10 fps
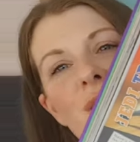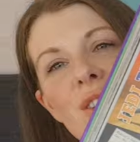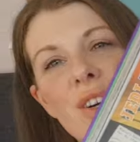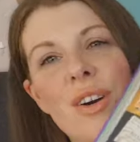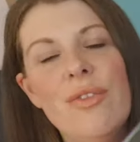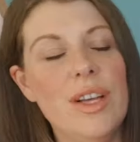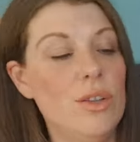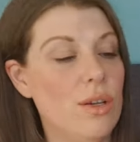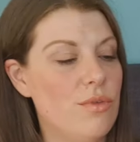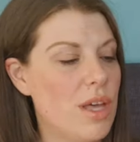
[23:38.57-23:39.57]
stuff, he'll
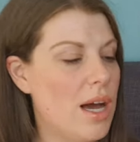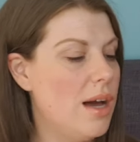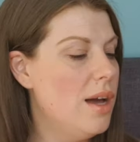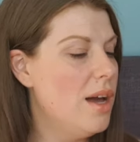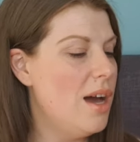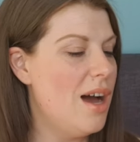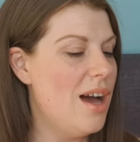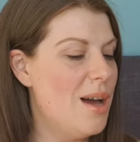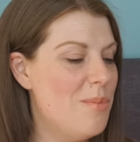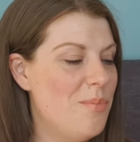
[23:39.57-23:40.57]
love that.
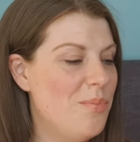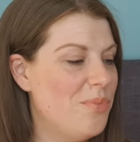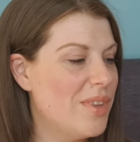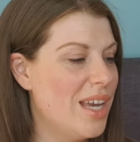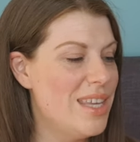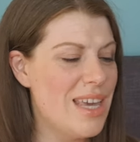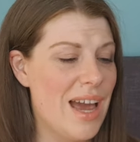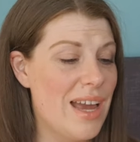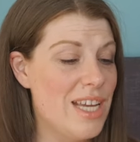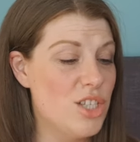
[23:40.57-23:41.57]

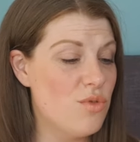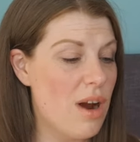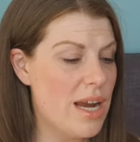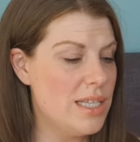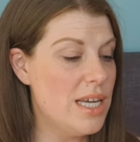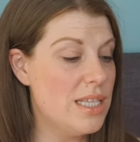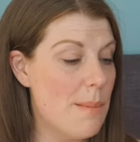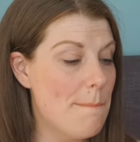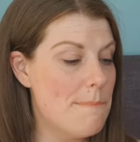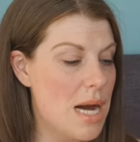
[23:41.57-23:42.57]
Yeah, it's great. It's a
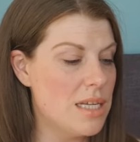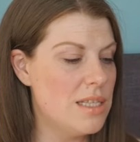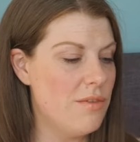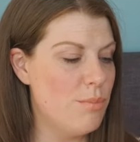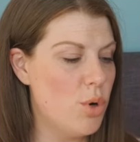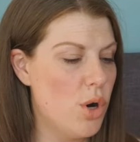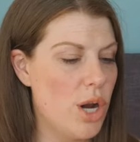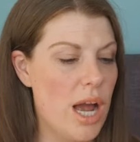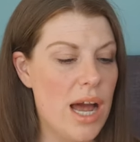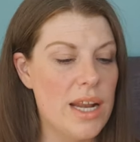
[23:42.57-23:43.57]
massive
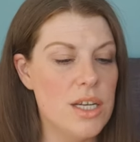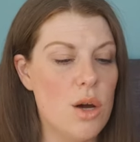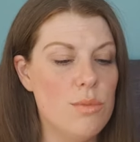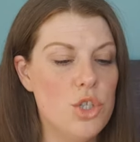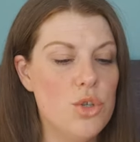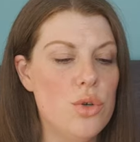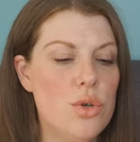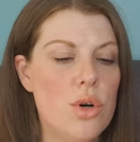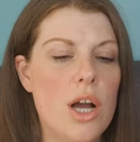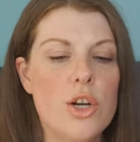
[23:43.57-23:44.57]
book, and I'm
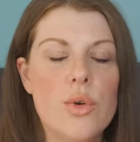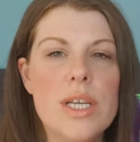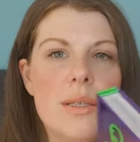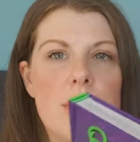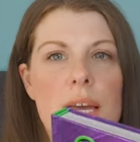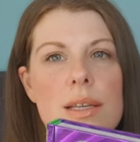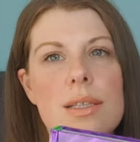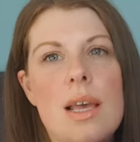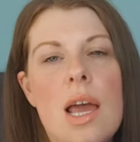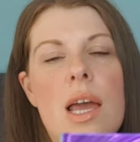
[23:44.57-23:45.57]
sure at
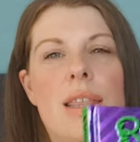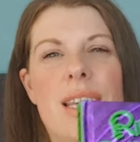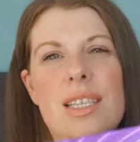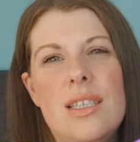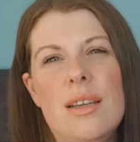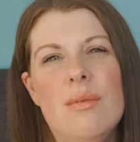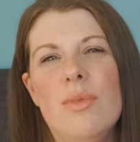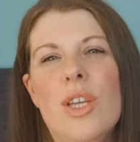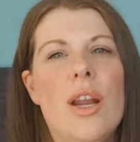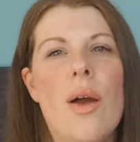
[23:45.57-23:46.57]
Christmas these,
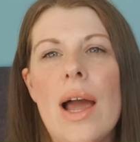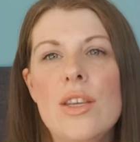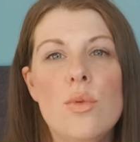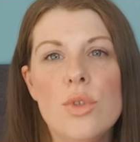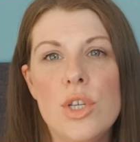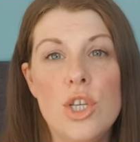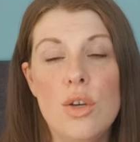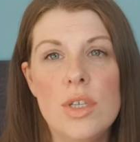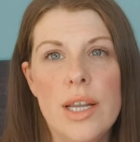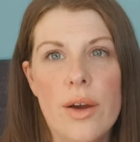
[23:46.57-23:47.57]
you know, annuals are
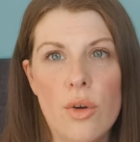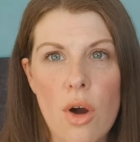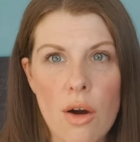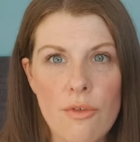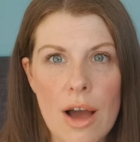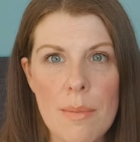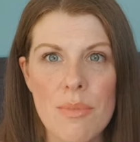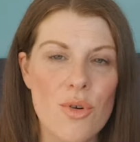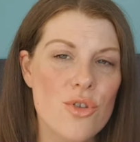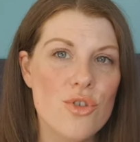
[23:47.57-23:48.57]
usually on offer,
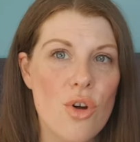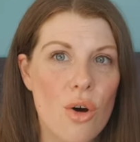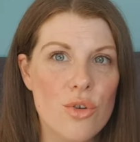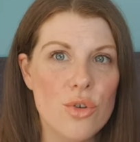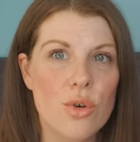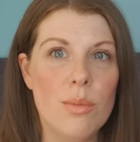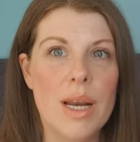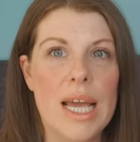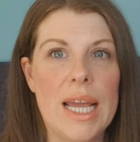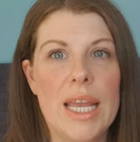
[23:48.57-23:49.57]
but not
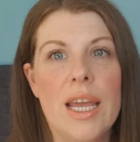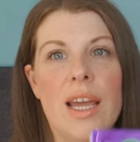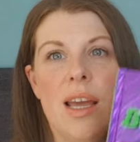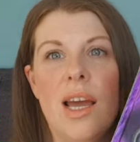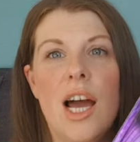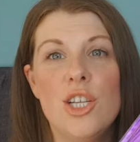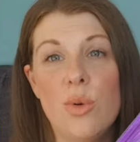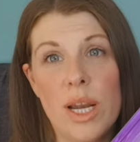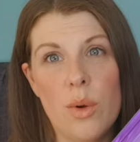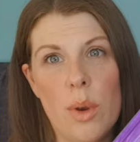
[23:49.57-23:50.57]
normally a
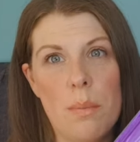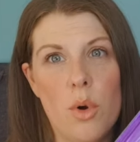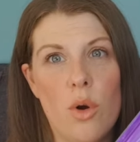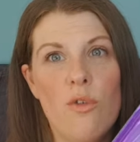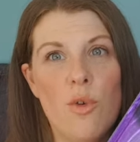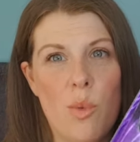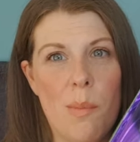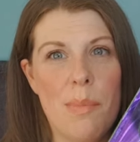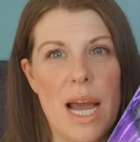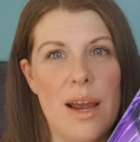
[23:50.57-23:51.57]
20 quid book for
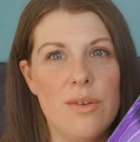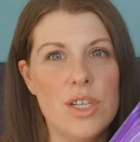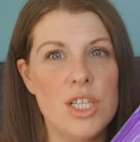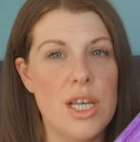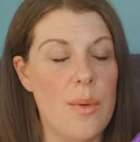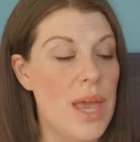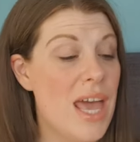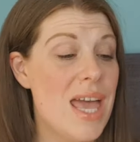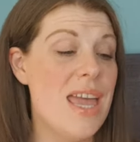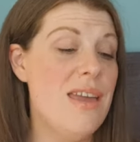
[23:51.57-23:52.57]
£1. So
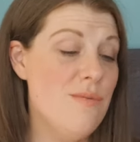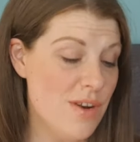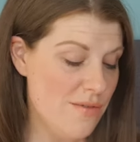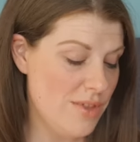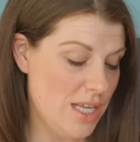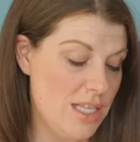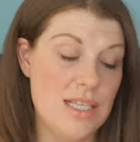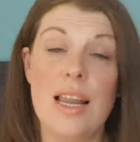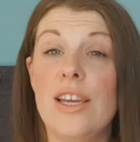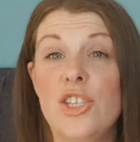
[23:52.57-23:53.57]
even if this is
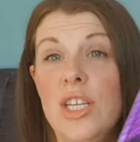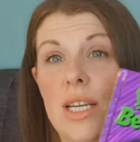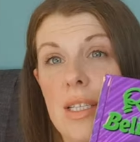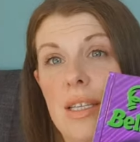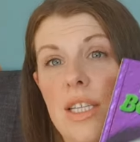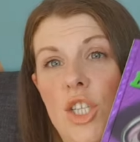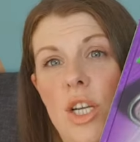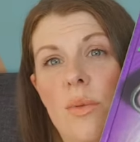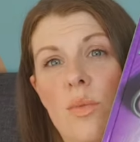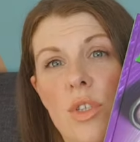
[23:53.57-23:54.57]
last year's
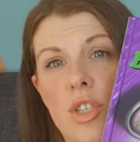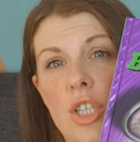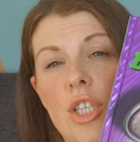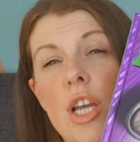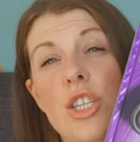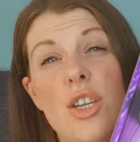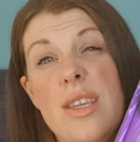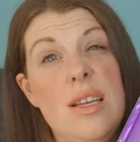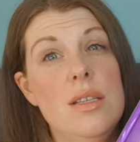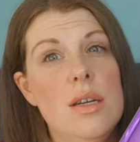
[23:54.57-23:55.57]
edition, the
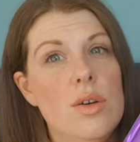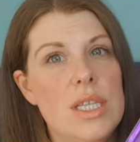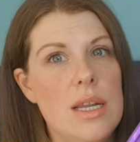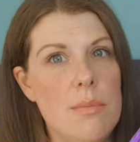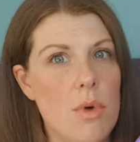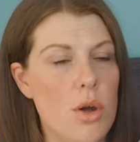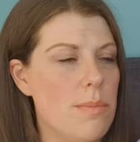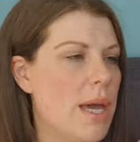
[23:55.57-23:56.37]
2019, it might